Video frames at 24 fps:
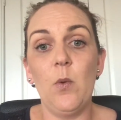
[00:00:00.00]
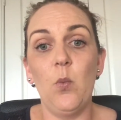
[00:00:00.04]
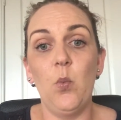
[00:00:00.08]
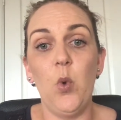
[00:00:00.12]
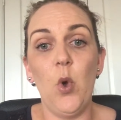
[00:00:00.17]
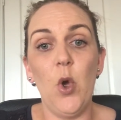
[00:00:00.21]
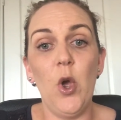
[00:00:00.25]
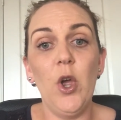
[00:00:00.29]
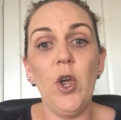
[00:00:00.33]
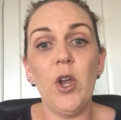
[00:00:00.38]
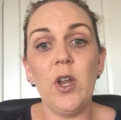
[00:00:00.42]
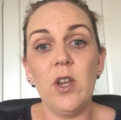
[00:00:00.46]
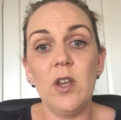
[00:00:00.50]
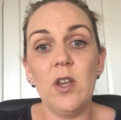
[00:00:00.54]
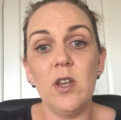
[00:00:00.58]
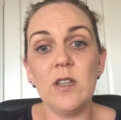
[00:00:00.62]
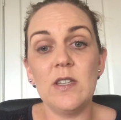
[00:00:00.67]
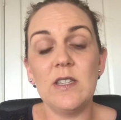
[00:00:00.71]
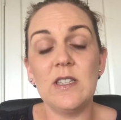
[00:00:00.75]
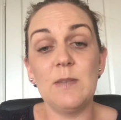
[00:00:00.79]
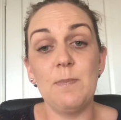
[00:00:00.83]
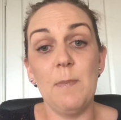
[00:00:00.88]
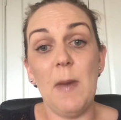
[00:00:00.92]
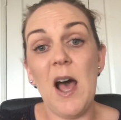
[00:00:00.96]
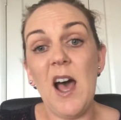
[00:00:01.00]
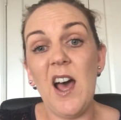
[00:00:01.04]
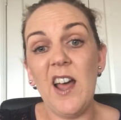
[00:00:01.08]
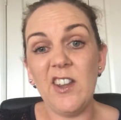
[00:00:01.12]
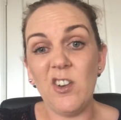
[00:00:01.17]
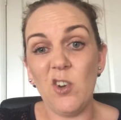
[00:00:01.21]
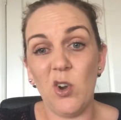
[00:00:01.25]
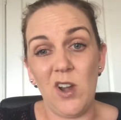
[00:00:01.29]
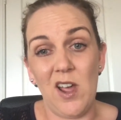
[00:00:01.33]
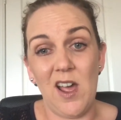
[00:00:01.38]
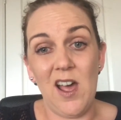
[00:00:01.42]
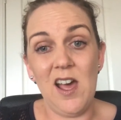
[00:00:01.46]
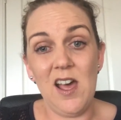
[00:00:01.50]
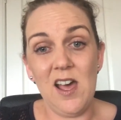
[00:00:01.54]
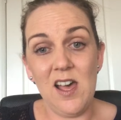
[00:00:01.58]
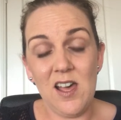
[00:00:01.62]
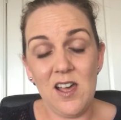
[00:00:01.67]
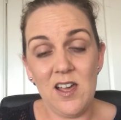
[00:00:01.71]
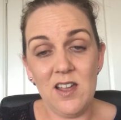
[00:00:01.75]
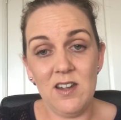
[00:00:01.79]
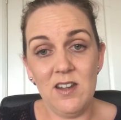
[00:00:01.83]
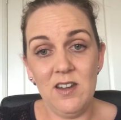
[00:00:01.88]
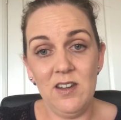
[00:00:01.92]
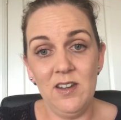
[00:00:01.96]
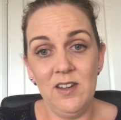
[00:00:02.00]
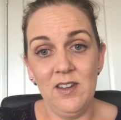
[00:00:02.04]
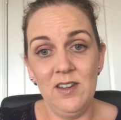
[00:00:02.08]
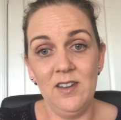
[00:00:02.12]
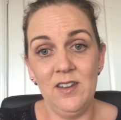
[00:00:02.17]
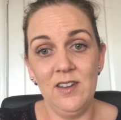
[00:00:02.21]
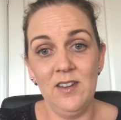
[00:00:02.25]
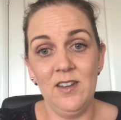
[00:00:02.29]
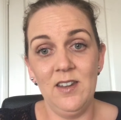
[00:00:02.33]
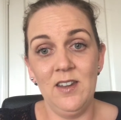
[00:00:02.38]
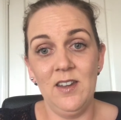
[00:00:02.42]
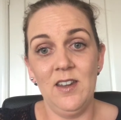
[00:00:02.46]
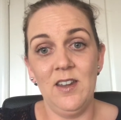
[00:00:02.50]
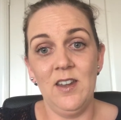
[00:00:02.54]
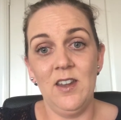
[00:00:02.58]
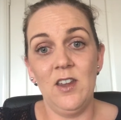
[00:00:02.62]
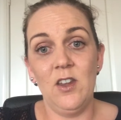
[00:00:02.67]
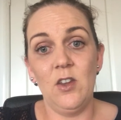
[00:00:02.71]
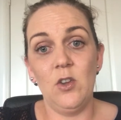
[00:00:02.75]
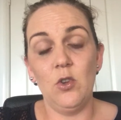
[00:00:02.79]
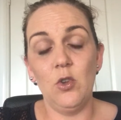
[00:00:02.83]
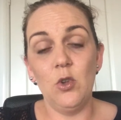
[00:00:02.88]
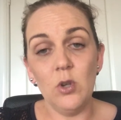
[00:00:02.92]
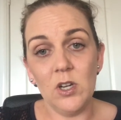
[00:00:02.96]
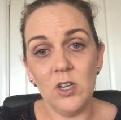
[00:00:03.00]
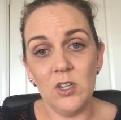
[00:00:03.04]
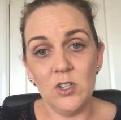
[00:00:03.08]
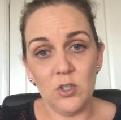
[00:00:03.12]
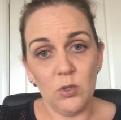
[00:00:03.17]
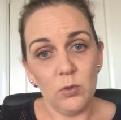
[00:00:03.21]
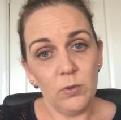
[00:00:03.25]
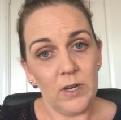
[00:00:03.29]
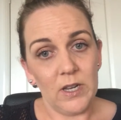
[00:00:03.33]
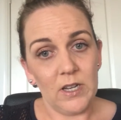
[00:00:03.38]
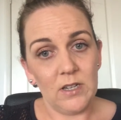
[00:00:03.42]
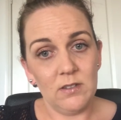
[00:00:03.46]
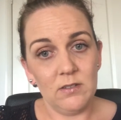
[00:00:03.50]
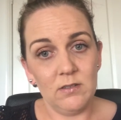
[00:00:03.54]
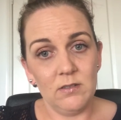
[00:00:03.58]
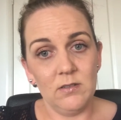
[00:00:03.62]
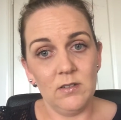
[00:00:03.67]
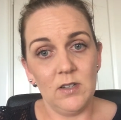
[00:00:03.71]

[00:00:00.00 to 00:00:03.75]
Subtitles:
work smart, not hard. You can do it.